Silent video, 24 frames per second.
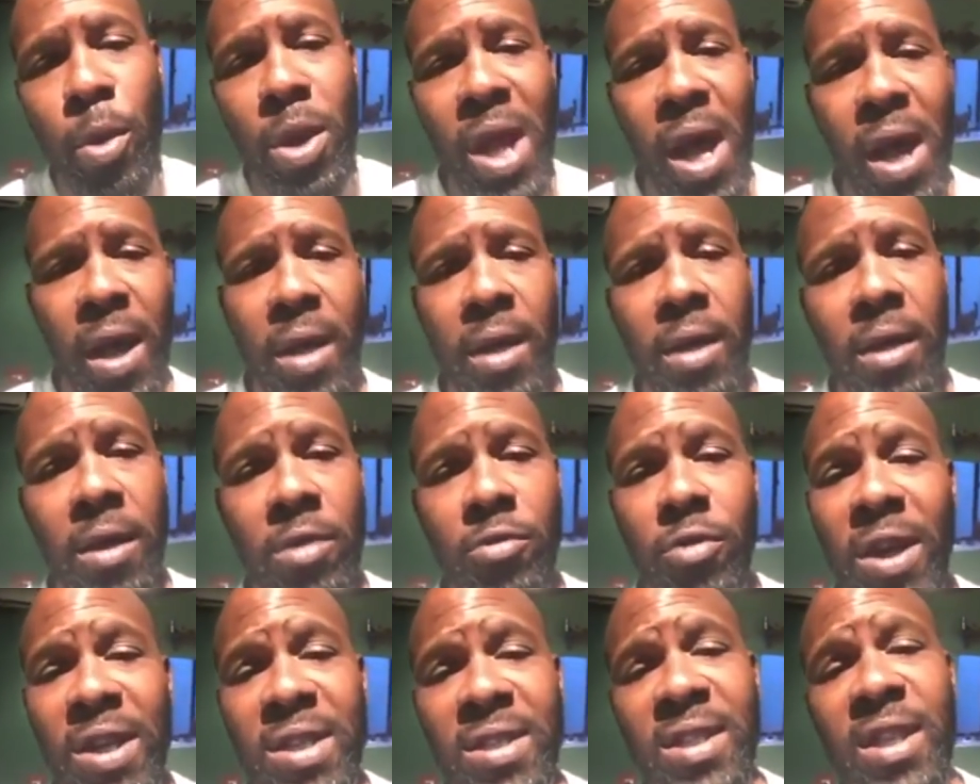
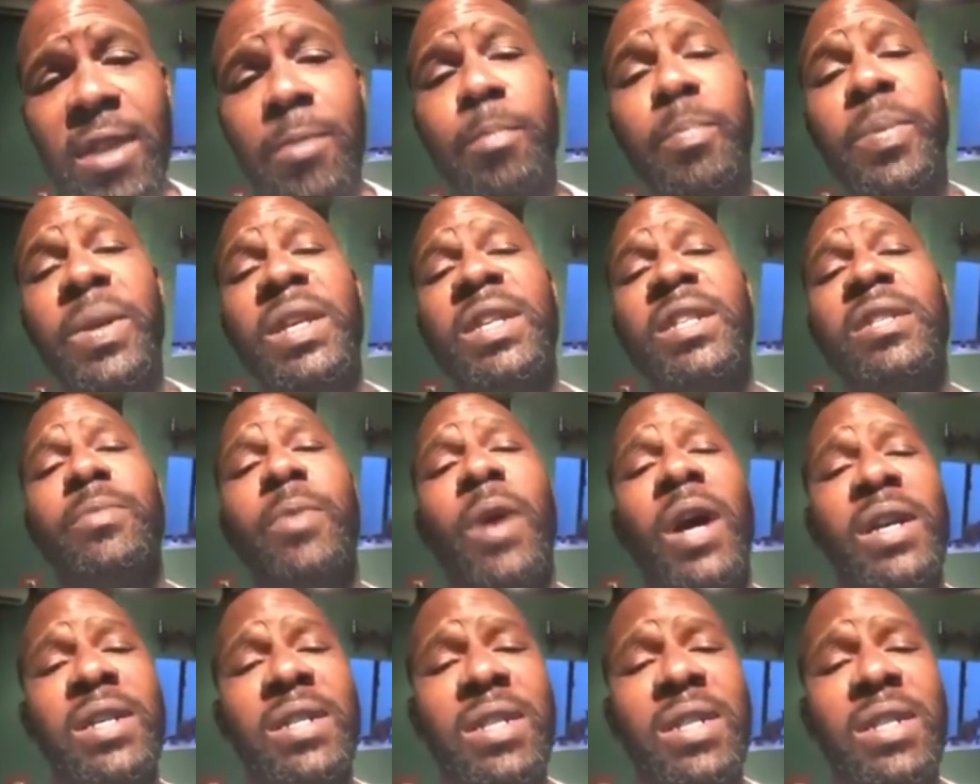Monarch, rest in peace, boy.